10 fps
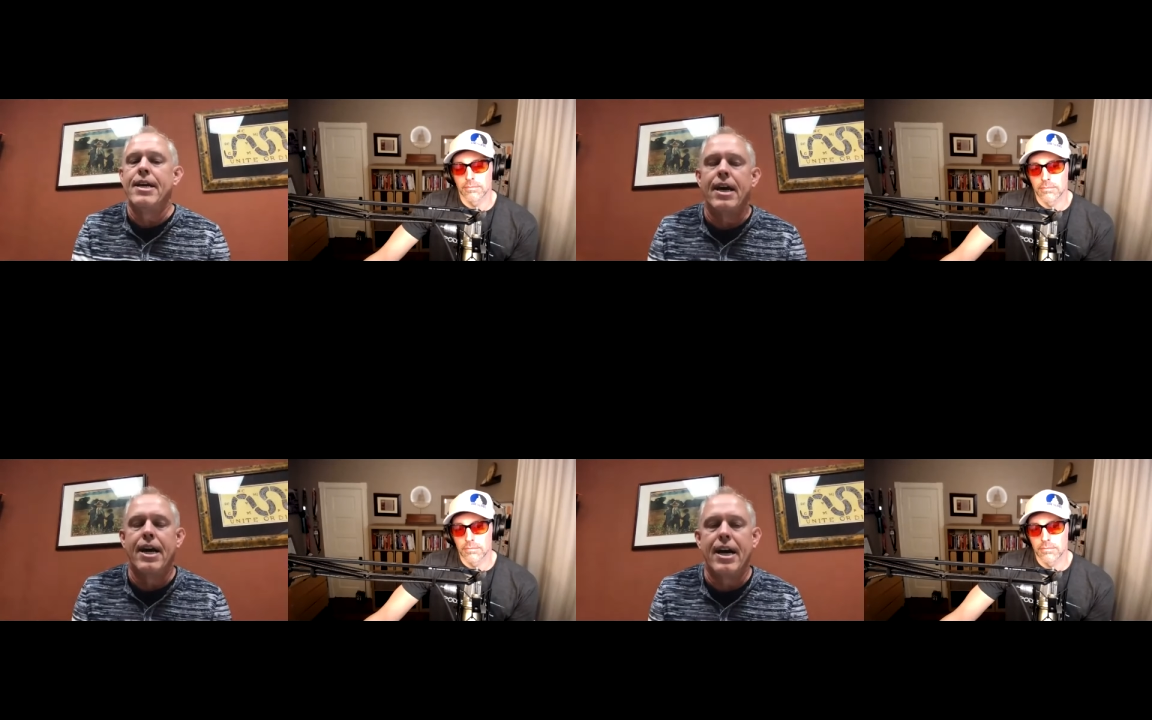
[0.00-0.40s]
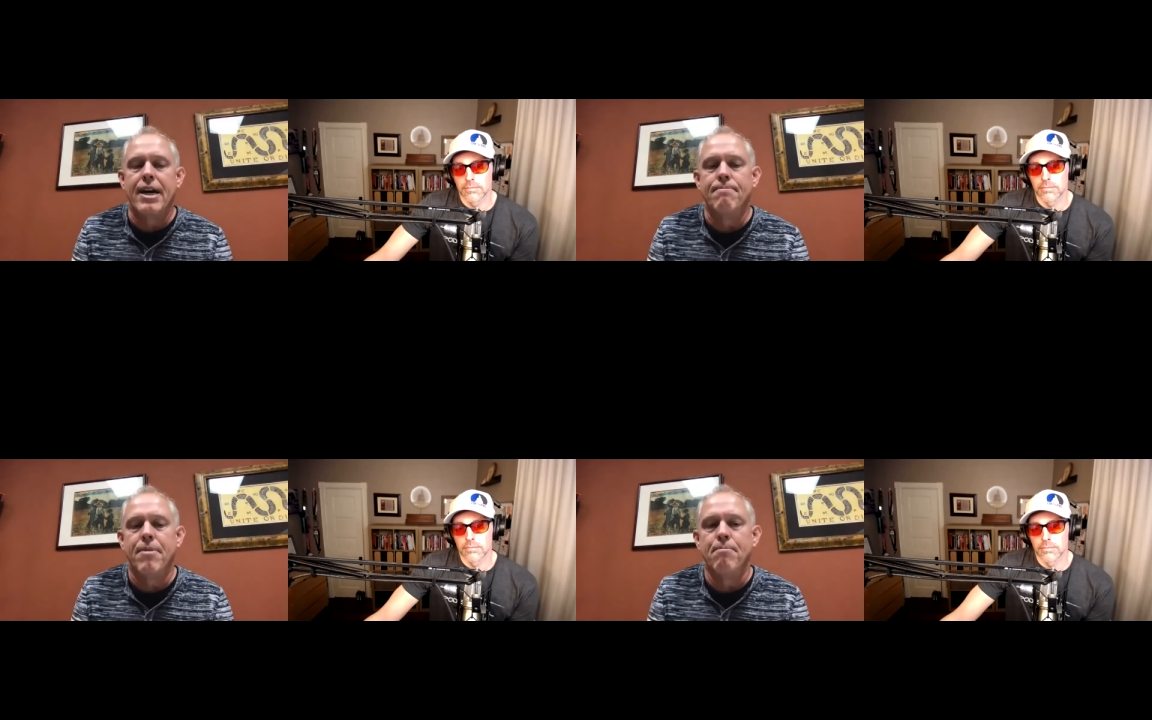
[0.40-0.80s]
Speaker 1: Um,
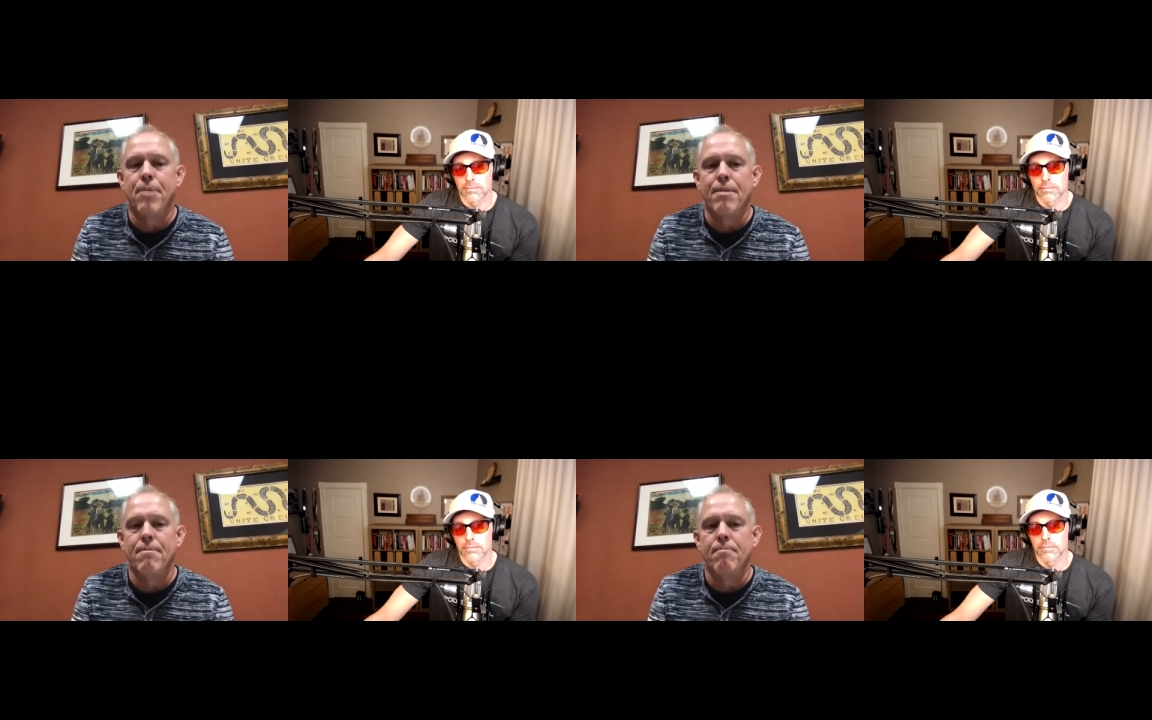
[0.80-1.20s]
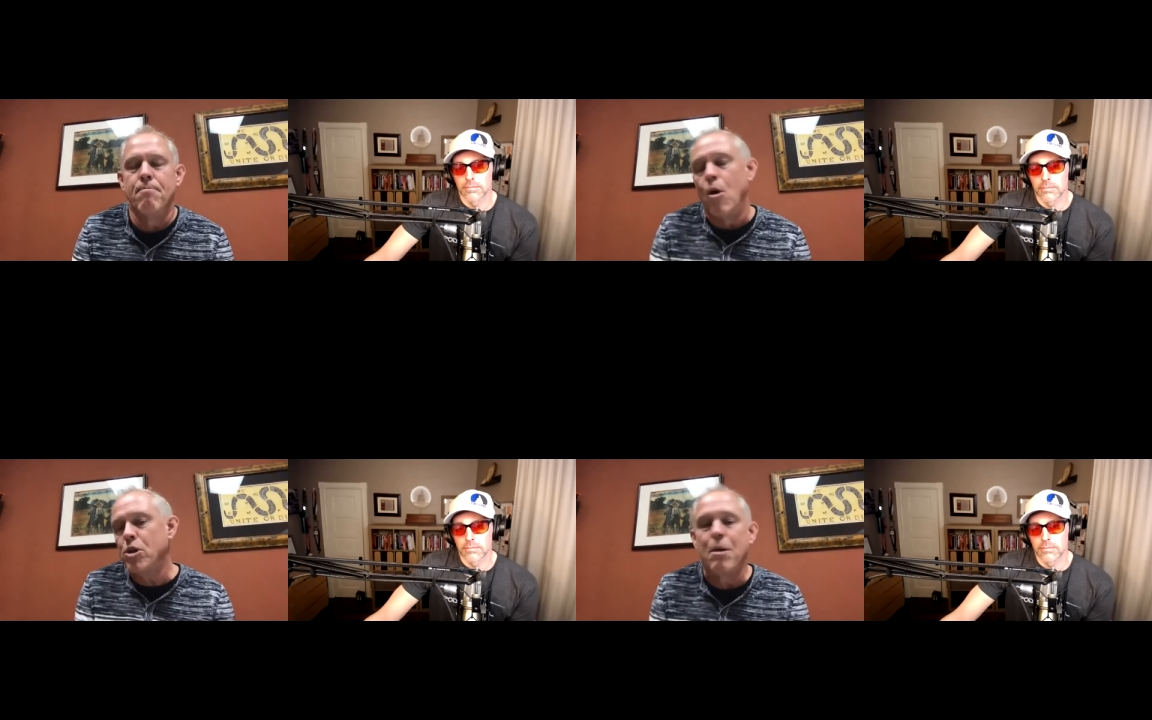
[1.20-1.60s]
but
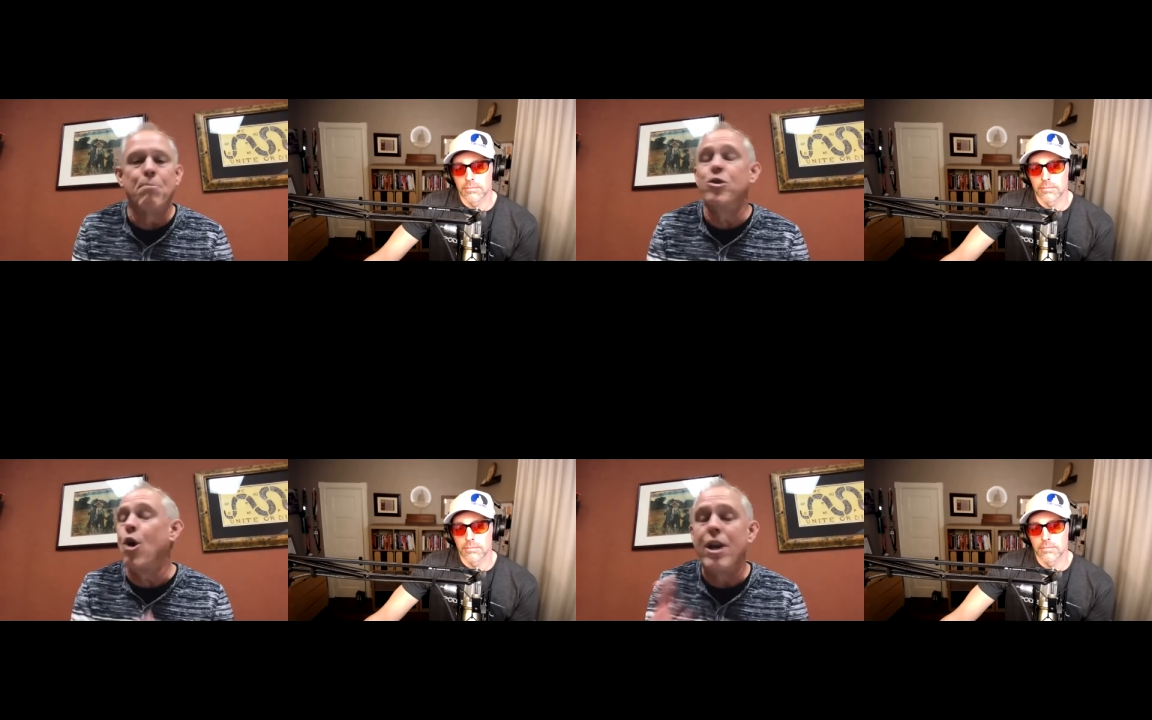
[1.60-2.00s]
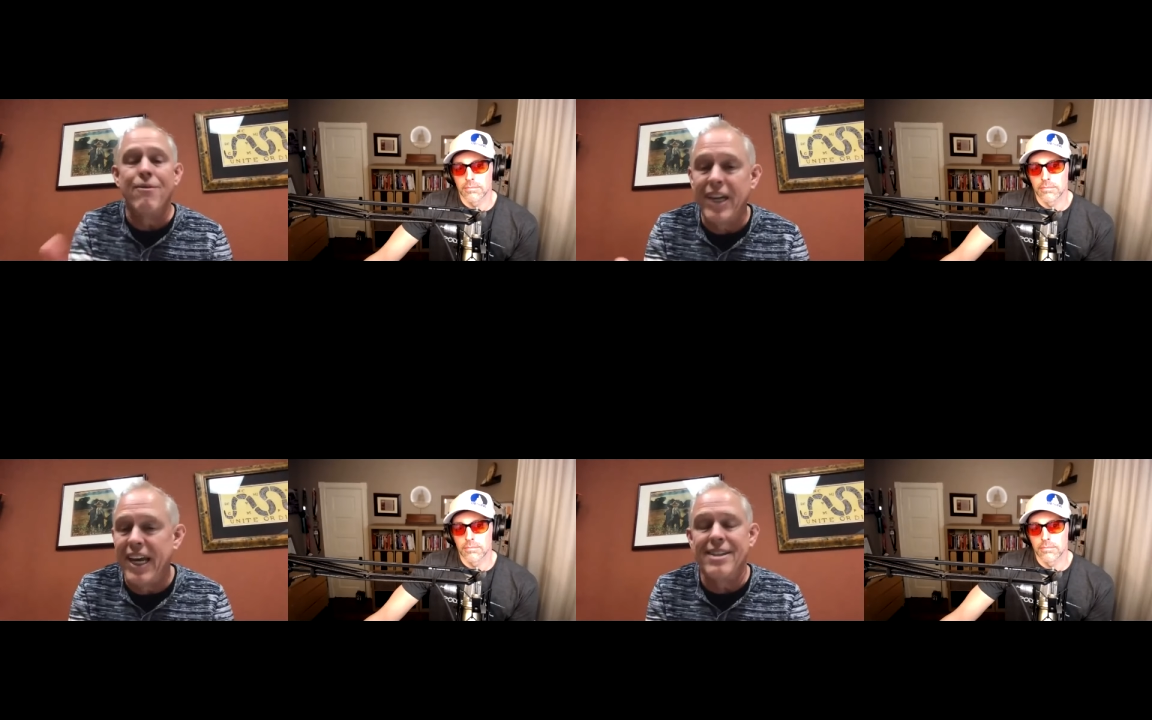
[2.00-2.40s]
most people don't even
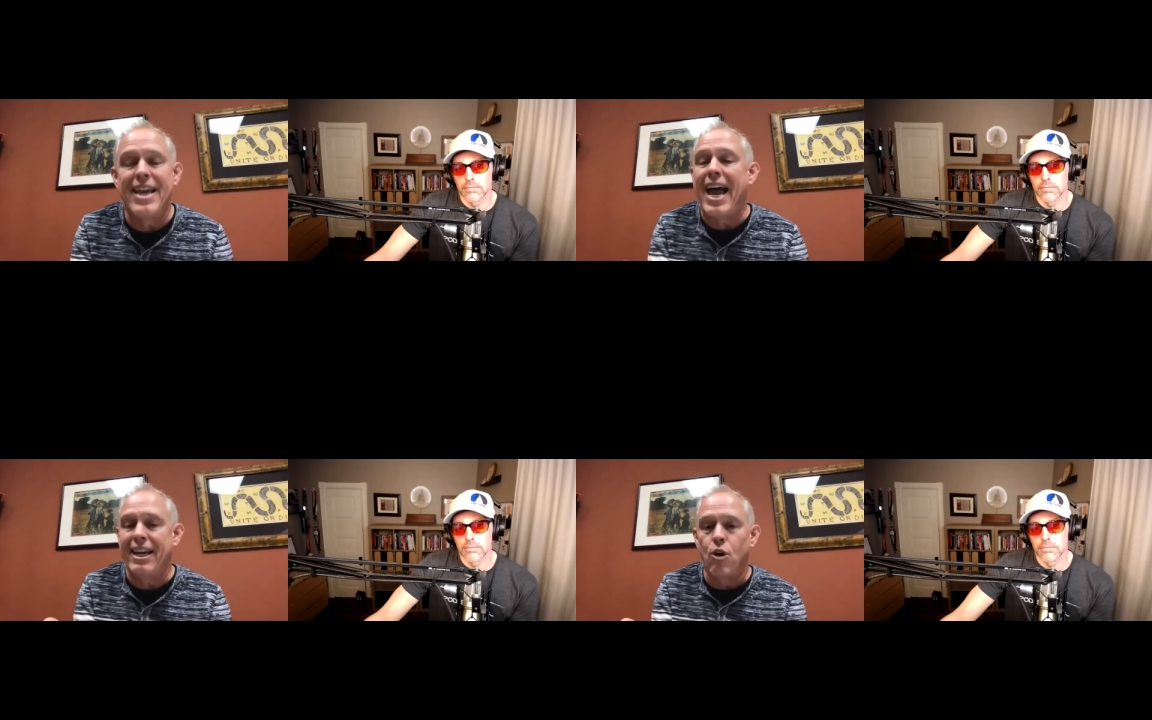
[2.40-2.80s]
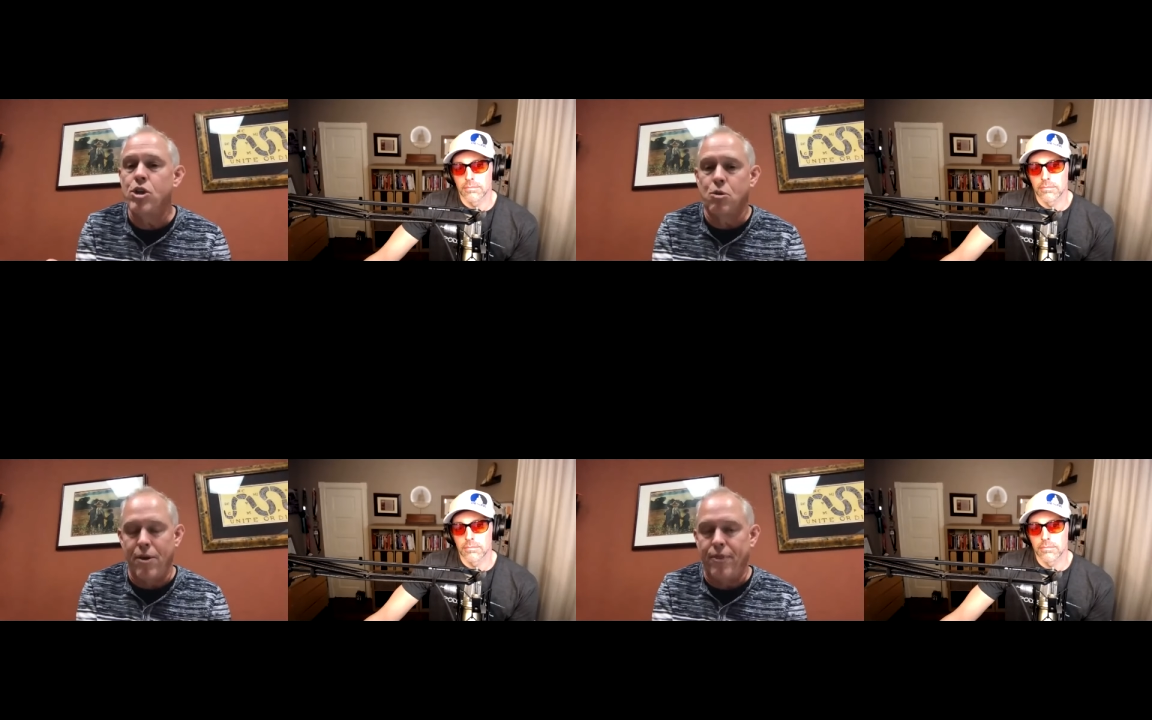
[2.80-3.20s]
get diagnosed with